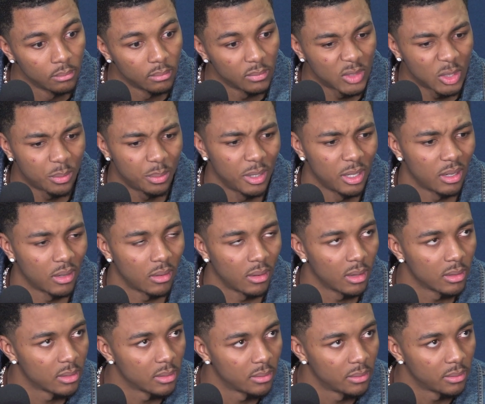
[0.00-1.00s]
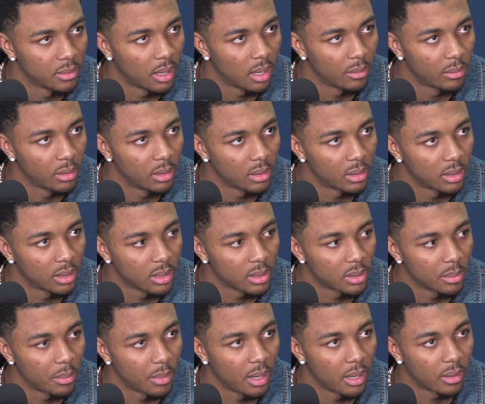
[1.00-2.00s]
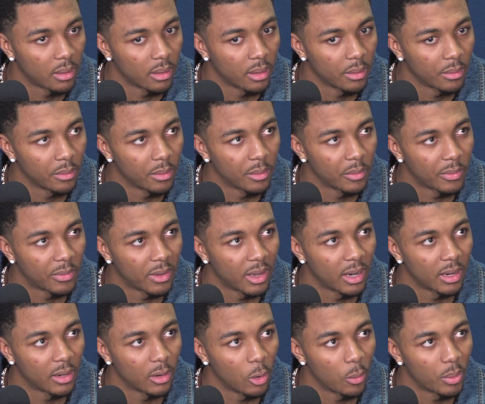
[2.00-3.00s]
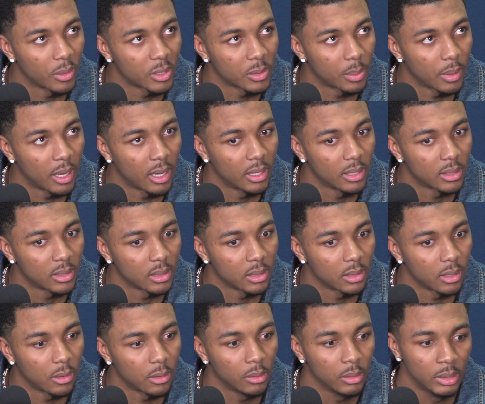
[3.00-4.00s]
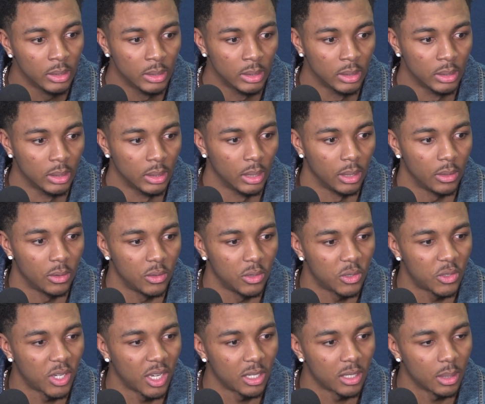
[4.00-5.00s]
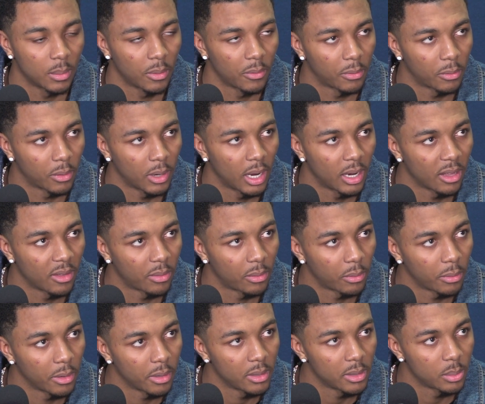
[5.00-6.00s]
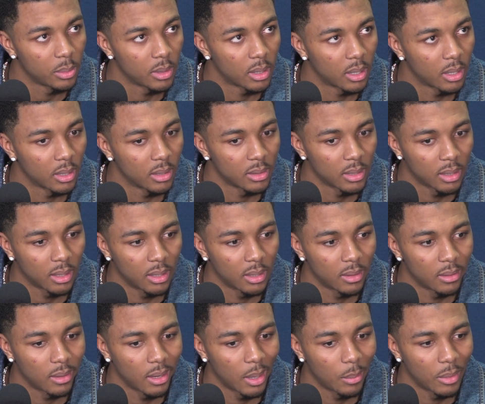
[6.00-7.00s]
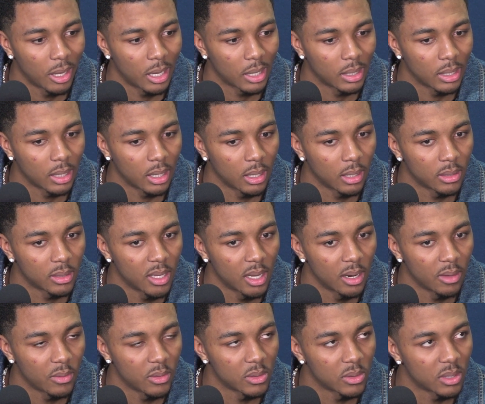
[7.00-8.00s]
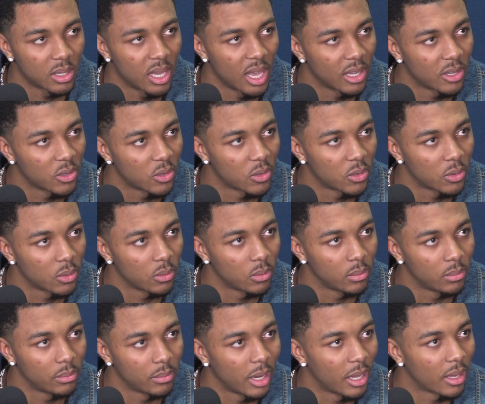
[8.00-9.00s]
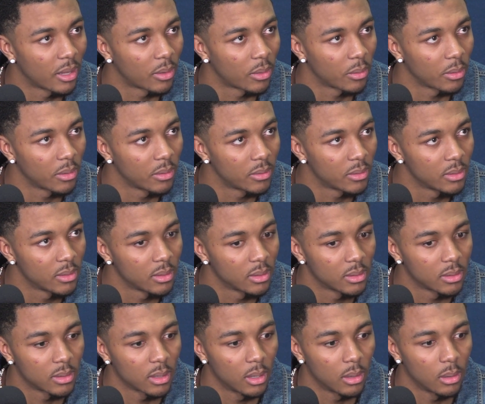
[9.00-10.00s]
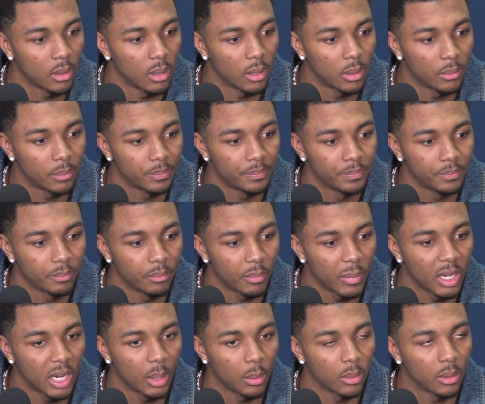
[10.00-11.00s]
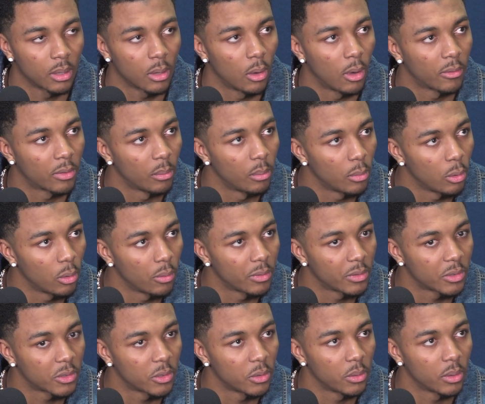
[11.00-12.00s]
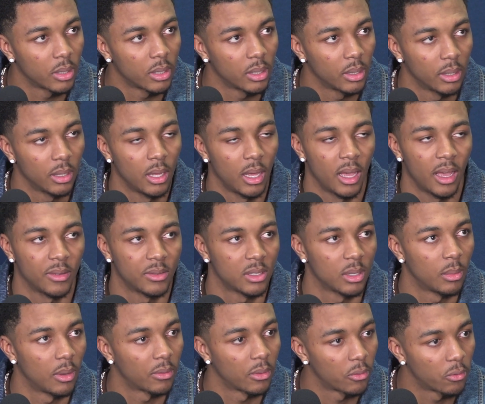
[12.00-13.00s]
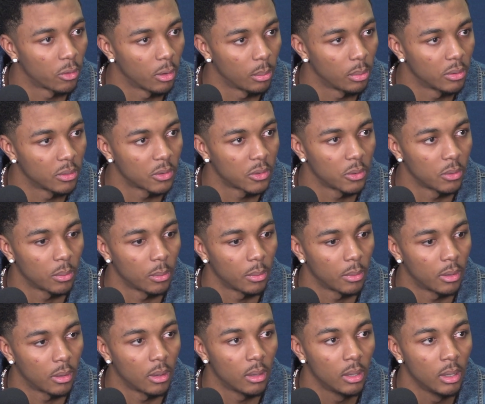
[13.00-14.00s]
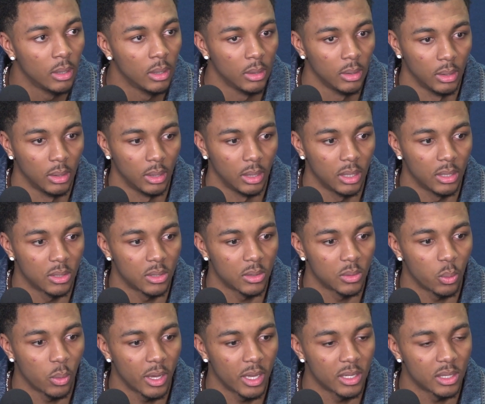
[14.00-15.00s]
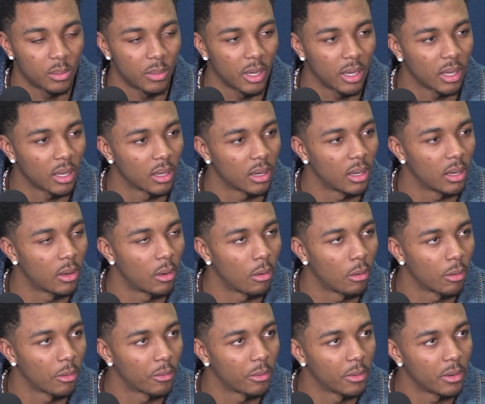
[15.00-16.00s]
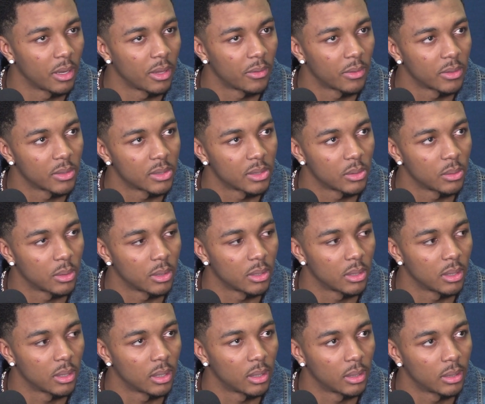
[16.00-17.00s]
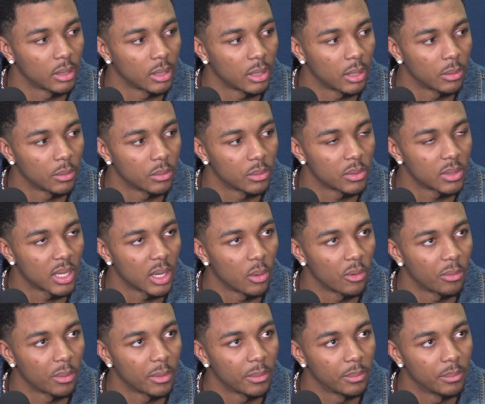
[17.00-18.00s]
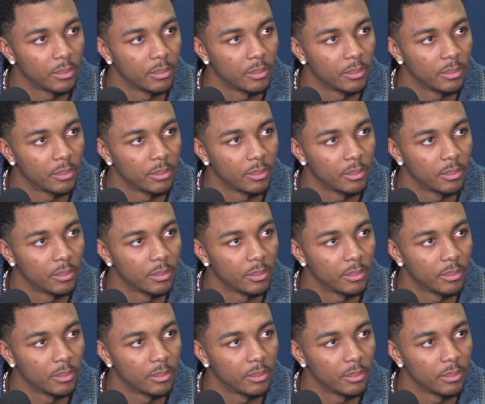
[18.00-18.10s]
Just being aggressive. I really think that's the main thing, and finding open spots, you know, just changing up the variety of threes, because at the end of the day, I'm not going to get a ton of just catch-and-shoot naked threes. So being able to go off the move and shoot it, have some off the dribble and shoot the ball. It's just ways to make it harder for the defense to, you know, stay with me.